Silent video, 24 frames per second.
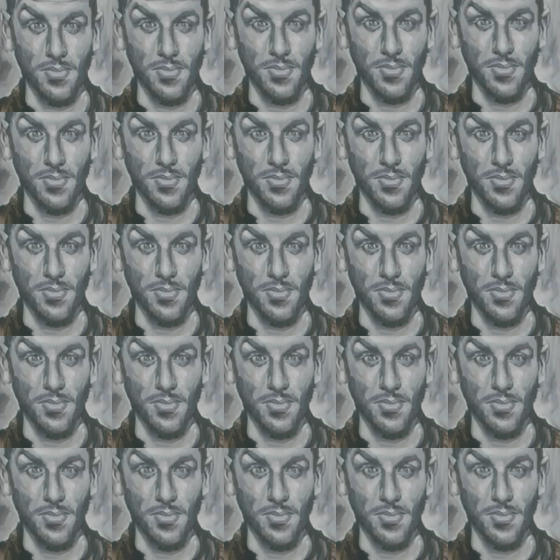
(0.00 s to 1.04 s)

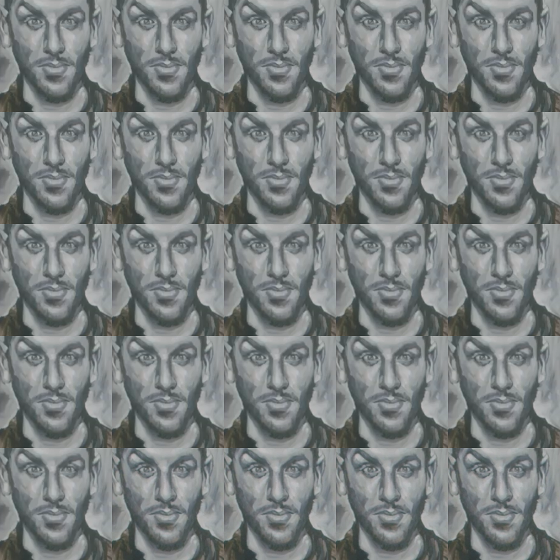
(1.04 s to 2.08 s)

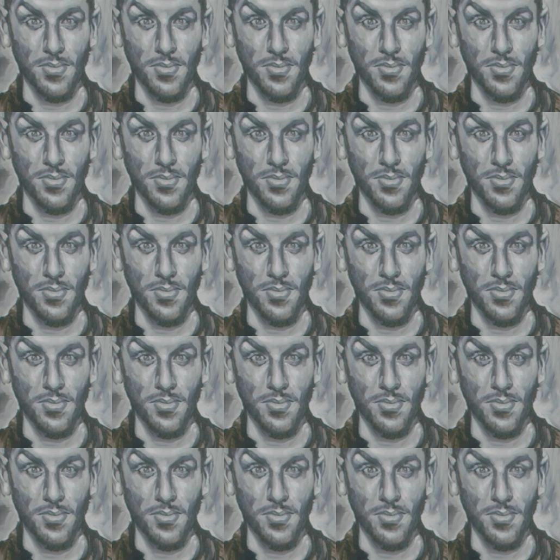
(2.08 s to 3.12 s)

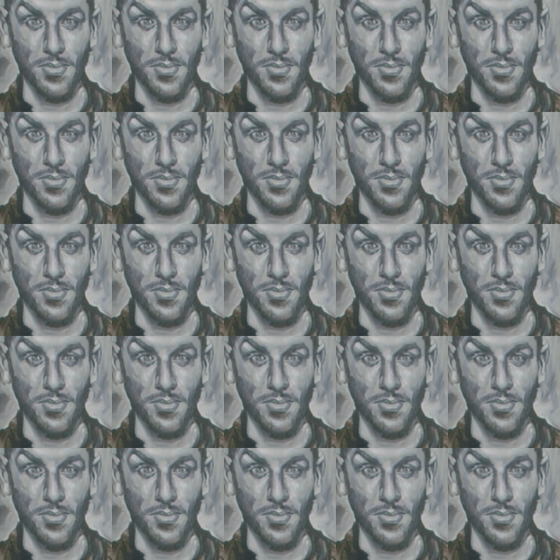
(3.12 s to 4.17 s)

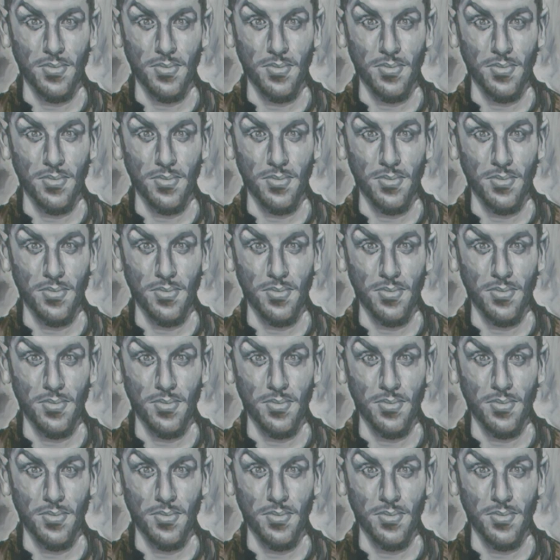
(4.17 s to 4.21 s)
(not speaking)